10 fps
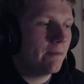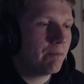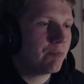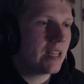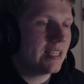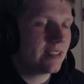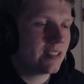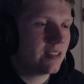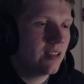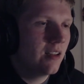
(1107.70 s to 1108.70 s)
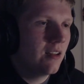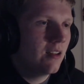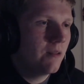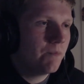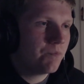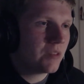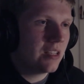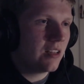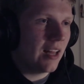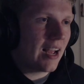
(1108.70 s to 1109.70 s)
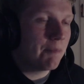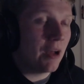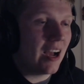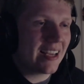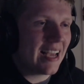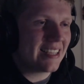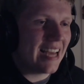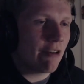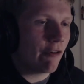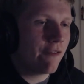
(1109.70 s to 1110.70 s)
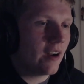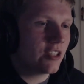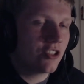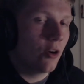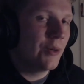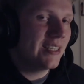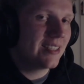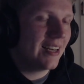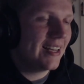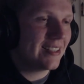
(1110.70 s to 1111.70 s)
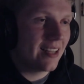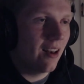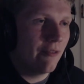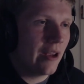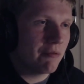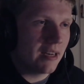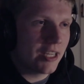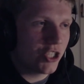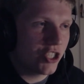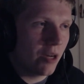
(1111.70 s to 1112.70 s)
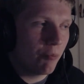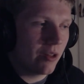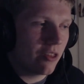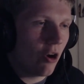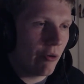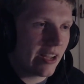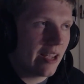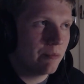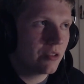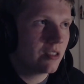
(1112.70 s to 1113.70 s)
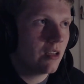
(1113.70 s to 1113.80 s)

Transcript: it's like, but I get terrified so easily. It's a love-hate relationship with horror games.